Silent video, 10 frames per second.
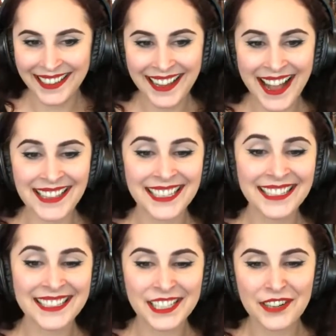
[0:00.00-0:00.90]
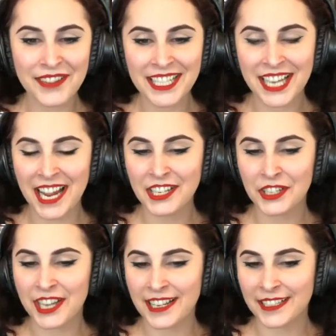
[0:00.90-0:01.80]
Has getting certified changed your
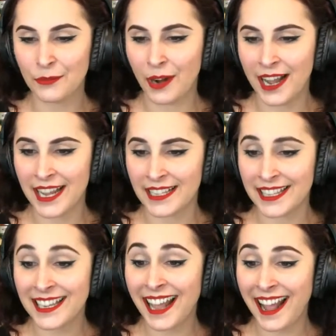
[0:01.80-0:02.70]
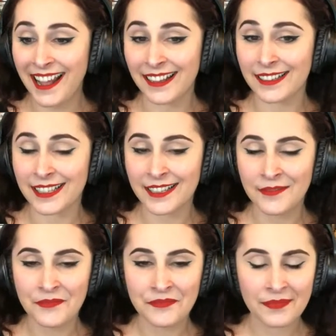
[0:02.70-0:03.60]
taste in wines? It has.
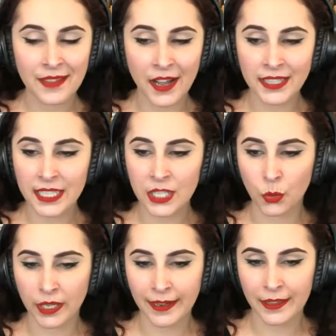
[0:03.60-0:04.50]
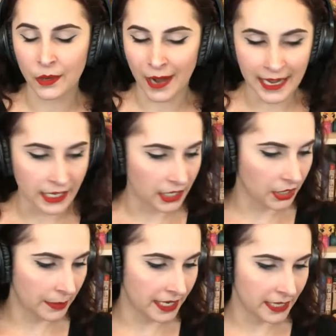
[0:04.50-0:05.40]
Honestly, just working in the wine industry,
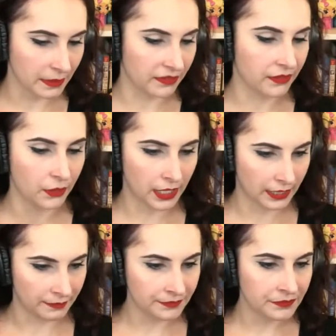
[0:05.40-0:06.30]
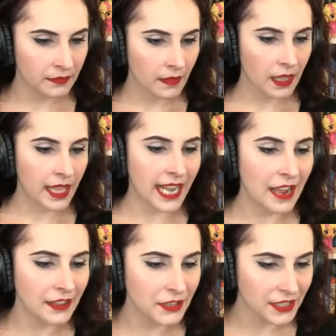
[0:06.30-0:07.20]
because before, like I
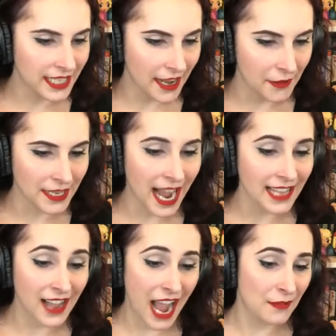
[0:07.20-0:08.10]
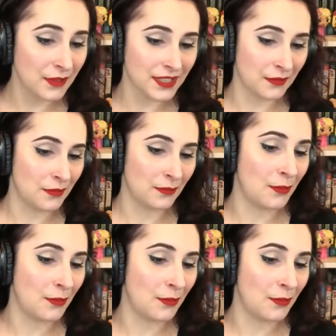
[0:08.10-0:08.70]
used to say, I thought